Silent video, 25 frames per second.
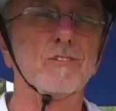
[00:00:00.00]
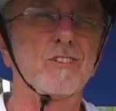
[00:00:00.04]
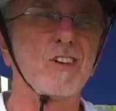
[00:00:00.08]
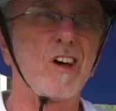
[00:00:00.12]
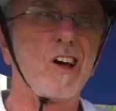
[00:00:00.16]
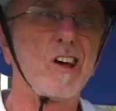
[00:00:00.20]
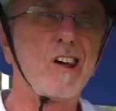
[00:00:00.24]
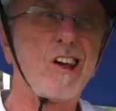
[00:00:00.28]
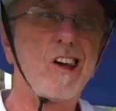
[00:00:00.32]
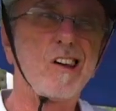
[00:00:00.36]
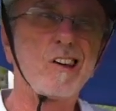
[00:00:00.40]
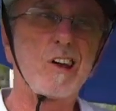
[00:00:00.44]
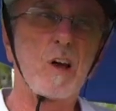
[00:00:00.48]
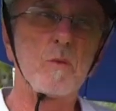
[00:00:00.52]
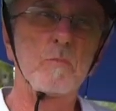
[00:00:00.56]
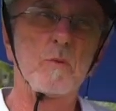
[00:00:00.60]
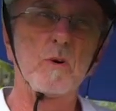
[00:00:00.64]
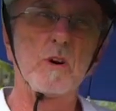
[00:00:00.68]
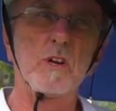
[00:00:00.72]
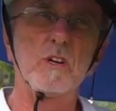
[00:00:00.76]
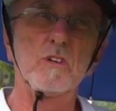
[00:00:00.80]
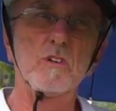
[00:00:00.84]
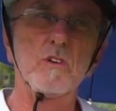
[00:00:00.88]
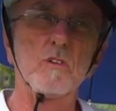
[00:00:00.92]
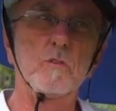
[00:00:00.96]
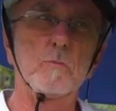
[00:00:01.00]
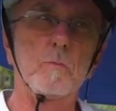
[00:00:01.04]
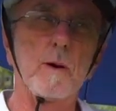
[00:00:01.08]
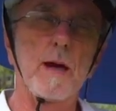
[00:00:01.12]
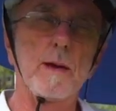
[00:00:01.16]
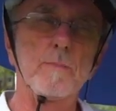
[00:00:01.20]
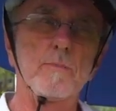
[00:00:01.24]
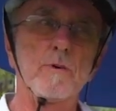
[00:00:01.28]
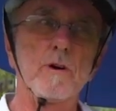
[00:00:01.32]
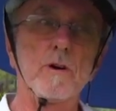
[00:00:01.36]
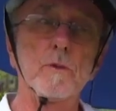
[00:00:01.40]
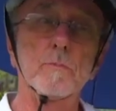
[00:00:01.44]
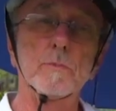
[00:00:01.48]
So don't go putting
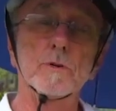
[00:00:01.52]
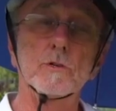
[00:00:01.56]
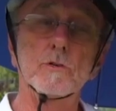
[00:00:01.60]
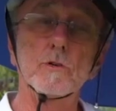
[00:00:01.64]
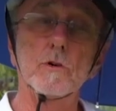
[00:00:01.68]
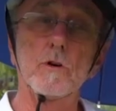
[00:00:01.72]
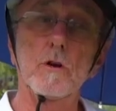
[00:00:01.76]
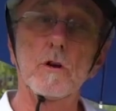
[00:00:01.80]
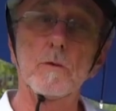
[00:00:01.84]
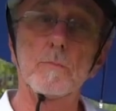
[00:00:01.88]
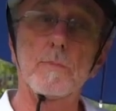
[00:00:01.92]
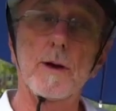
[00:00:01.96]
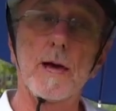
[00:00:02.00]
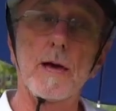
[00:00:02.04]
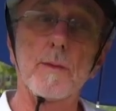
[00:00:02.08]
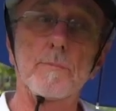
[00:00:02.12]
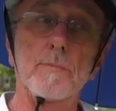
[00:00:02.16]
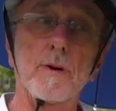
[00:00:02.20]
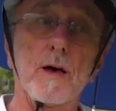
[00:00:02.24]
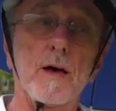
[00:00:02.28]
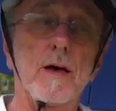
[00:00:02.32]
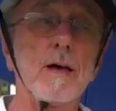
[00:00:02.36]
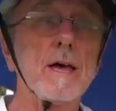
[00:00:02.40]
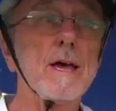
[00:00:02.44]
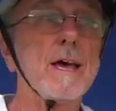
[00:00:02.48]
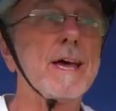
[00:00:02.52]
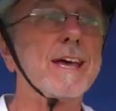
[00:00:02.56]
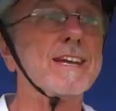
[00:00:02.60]
newspaper in it, but toilet paper